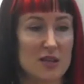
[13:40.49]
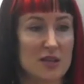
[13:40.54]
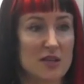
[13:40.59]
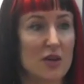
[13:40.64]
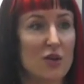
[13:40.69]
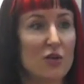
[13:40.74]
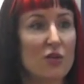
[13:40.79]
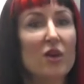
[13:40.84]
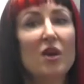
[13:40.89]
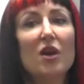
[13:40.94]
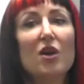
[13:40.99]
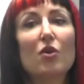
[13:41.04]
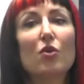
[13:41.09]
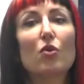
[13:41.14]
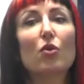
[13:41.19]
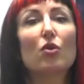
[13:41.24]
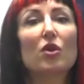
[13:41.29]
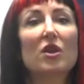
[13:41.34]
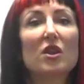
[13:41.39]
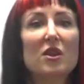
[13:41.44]
so
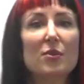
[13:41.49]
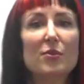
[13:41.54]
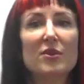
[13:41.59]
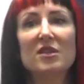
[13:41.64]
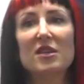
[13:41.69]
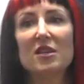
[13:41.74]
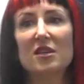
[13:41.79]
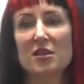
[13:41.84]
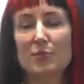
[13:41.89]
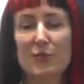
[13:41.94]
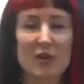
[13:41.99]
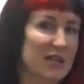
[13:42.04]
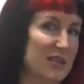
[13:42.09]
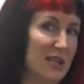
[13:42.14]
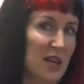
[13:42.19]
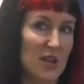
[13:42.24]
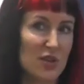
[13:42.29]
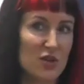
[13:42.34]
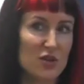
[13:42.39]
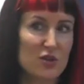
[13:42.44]
calling them a dirty
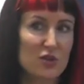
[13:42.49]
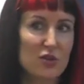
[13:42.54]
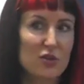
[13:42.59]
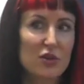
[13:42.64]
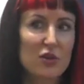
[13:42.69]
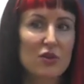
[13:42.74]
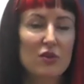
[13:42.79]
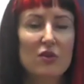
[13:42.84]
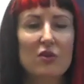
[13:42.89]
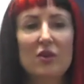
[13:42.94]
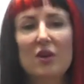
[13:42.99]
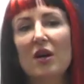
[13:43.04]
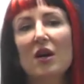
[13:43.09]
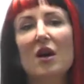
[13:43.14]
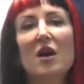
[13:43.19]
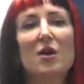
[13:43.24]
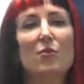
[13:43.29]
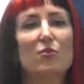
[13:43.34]
bisexual or a